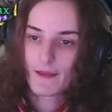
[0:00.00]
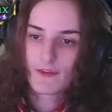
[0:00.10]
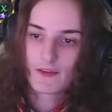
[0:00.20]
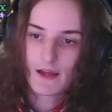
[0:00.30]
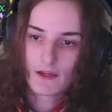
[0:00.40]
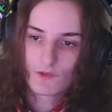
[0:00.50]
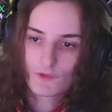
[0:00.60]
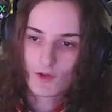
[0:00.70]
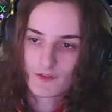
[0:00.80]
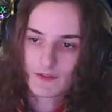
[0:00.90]
And then Eye
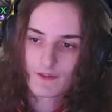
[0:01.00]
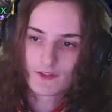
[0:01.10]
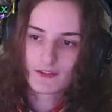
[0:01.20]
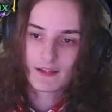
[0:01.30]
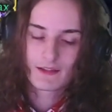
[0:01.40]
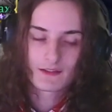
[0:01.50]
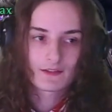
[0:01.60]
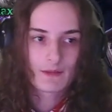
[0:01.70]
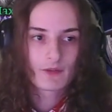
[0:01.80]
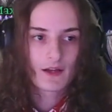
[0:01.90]
of Curse. After attacking
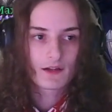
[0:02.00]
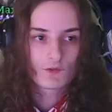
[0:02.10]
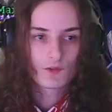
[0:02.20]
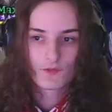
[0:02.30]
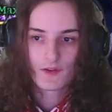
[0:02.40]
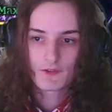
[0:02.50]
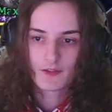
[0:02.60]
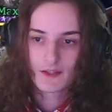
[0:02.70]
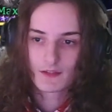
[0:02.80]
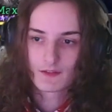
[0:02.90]
the same target for 5
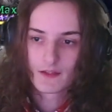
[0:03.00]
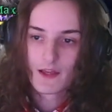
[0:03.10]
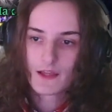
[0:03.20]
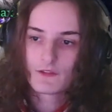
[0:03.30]
seconds,